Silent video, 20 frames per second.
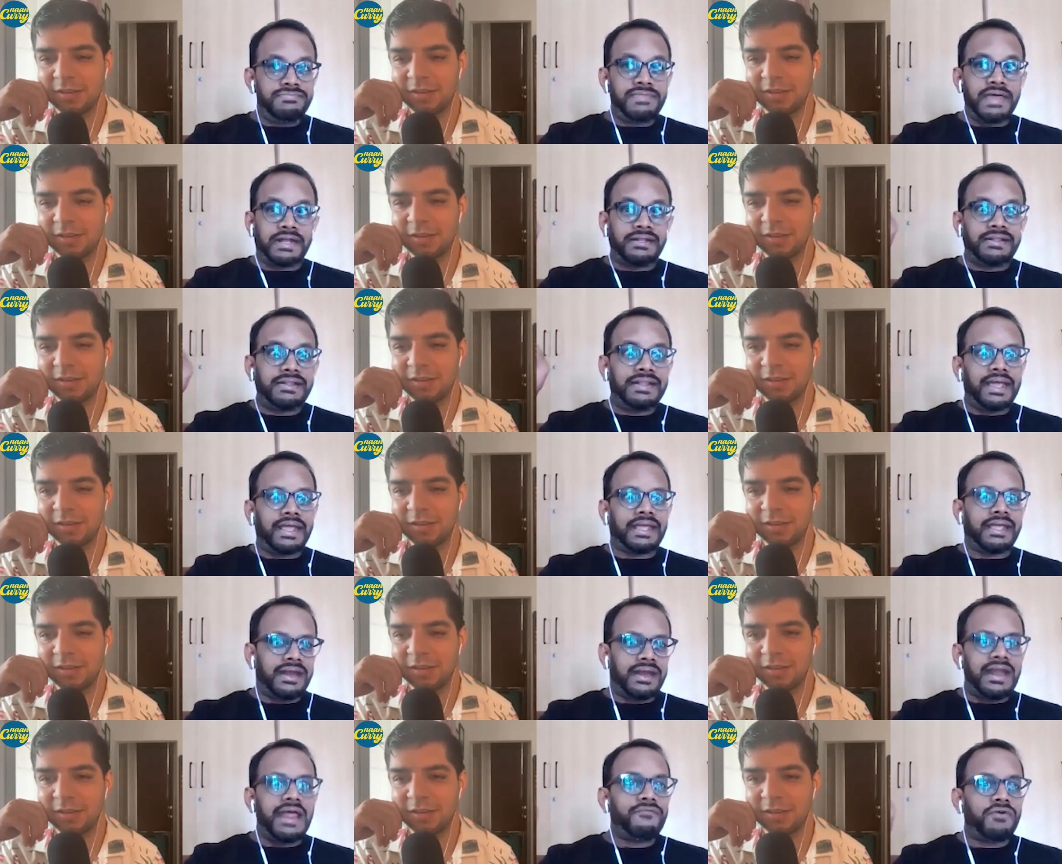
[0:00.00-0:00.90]
Speaker 1: that they
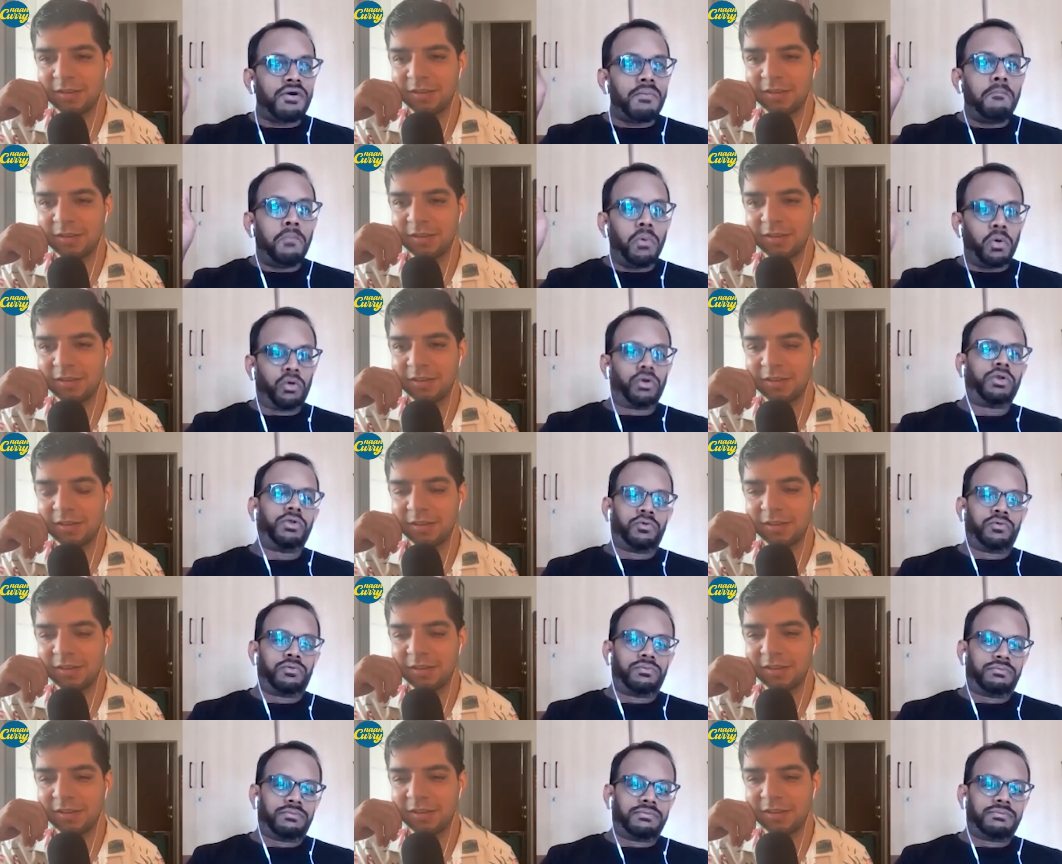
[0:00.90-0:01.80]
can never bore you
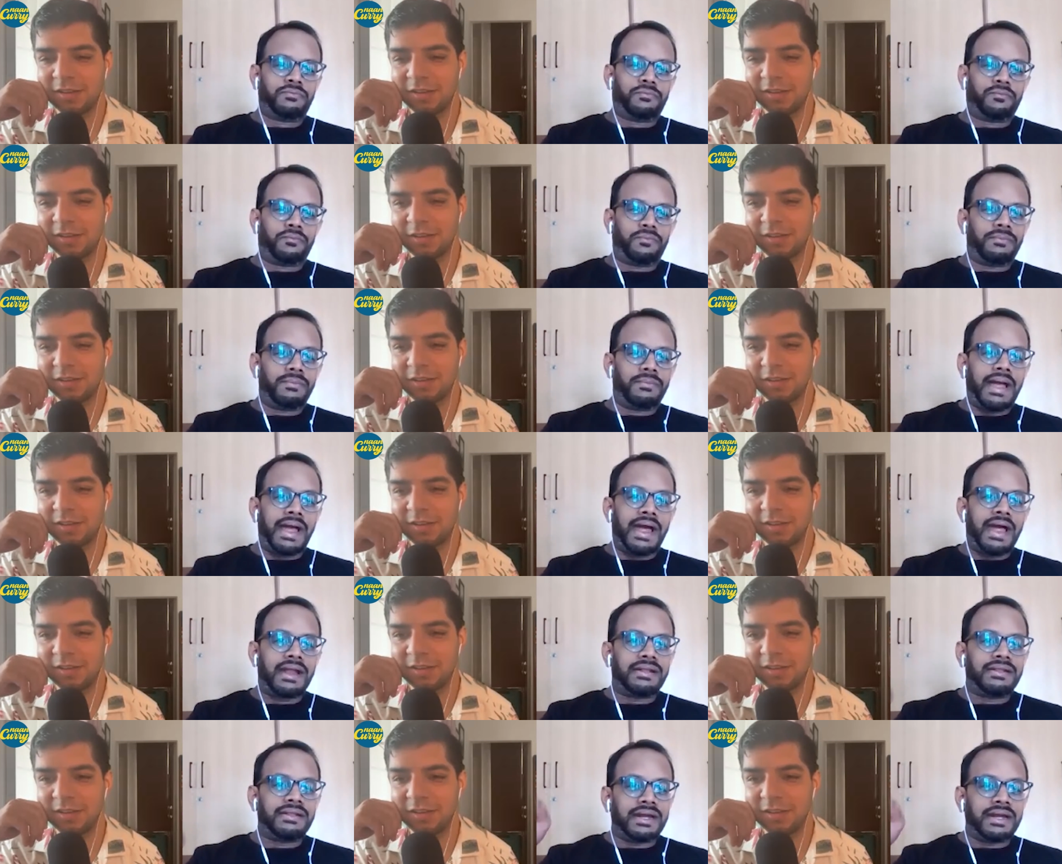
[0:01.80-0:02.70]

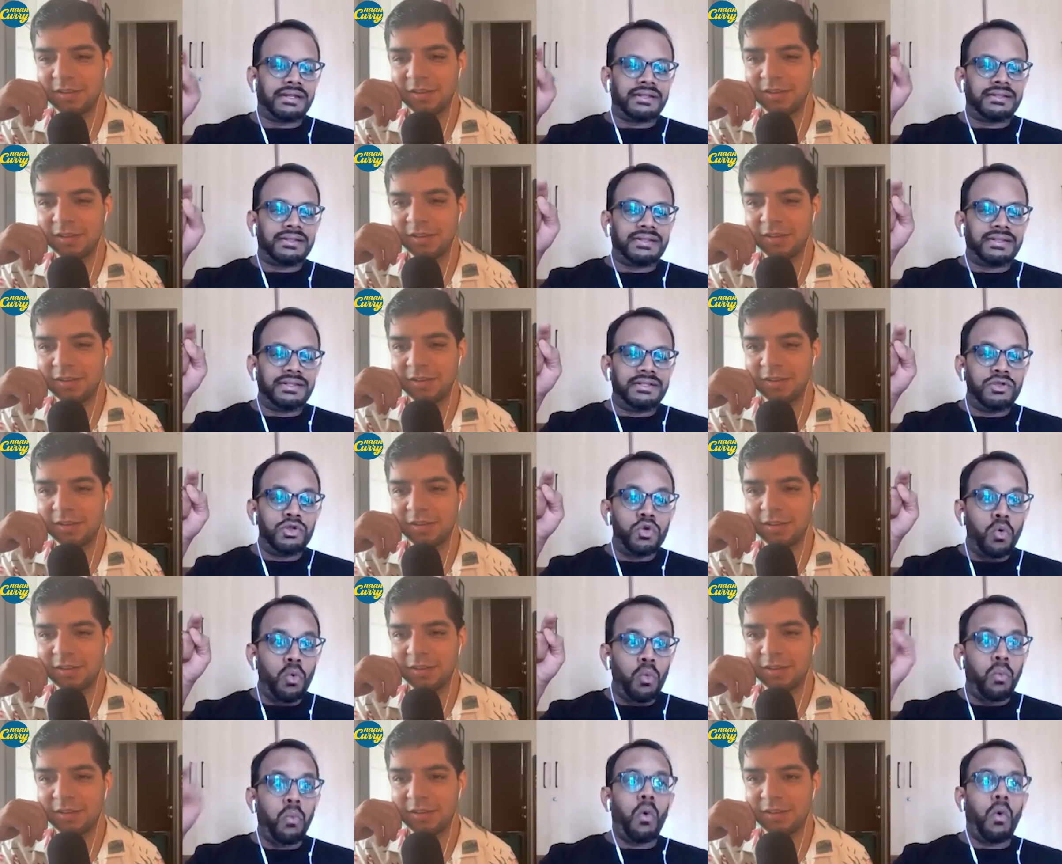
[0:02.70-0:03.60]
and that
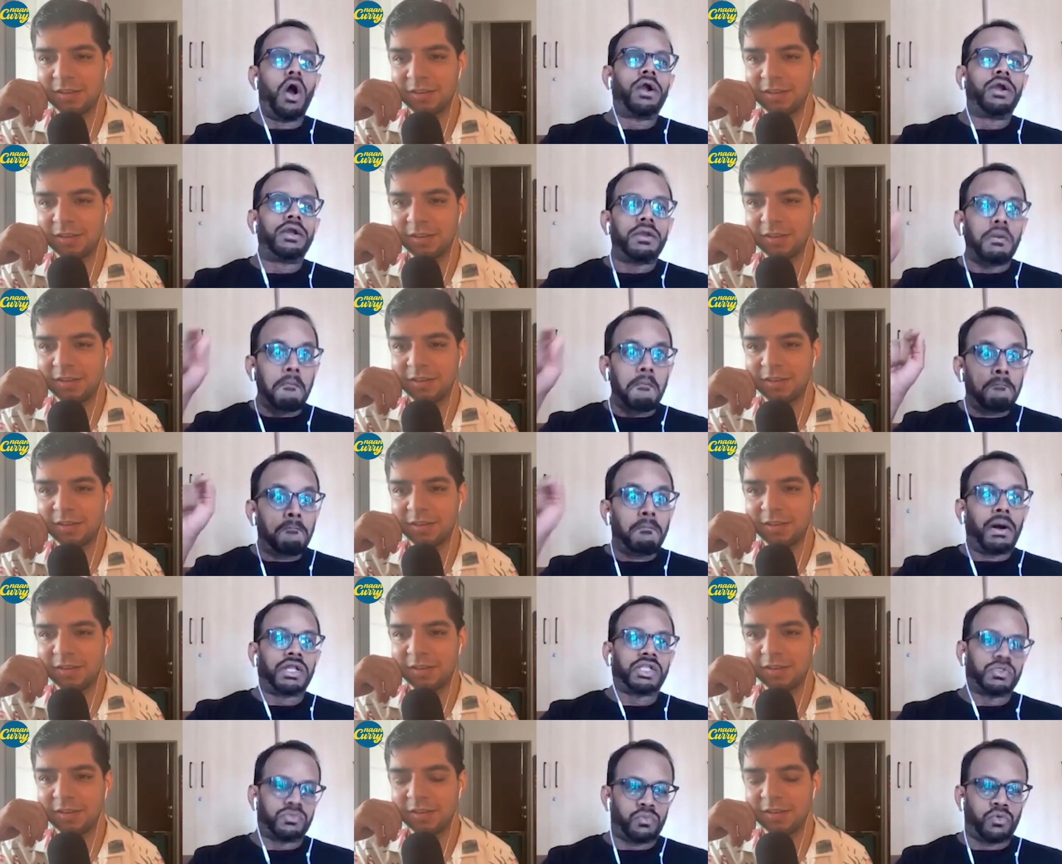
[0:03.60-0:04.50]
you want
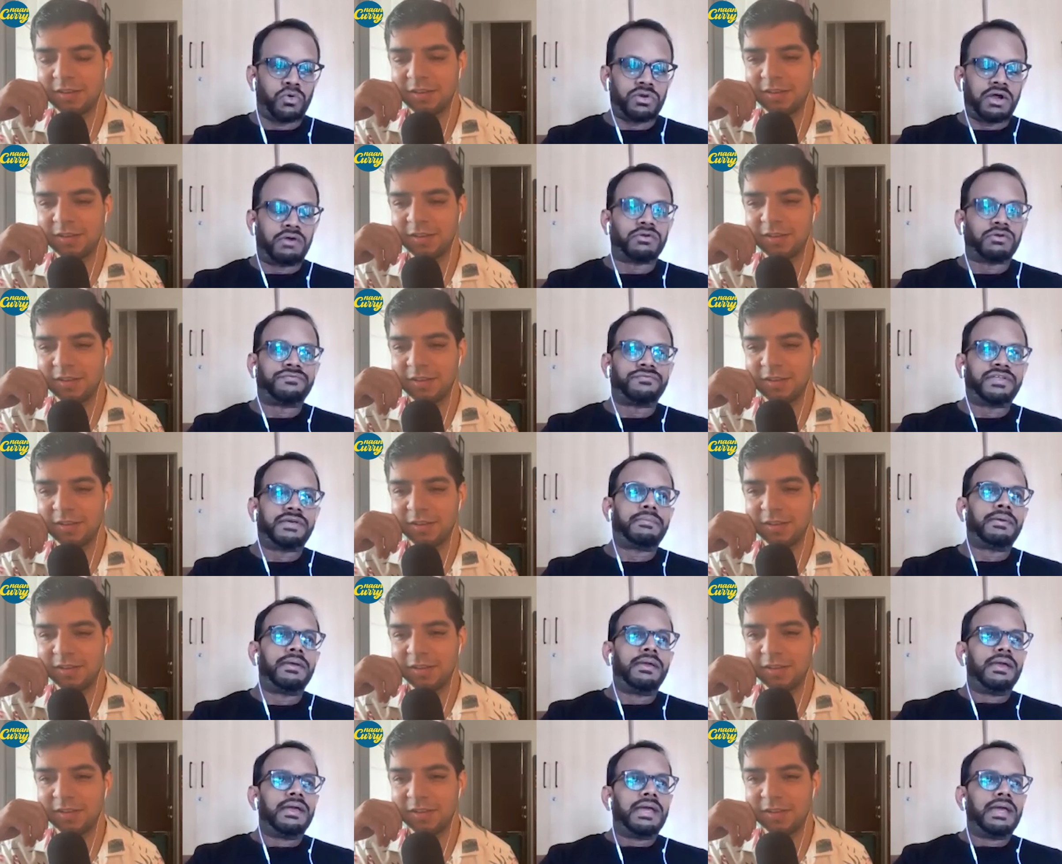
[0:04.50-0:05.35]
much more out of them.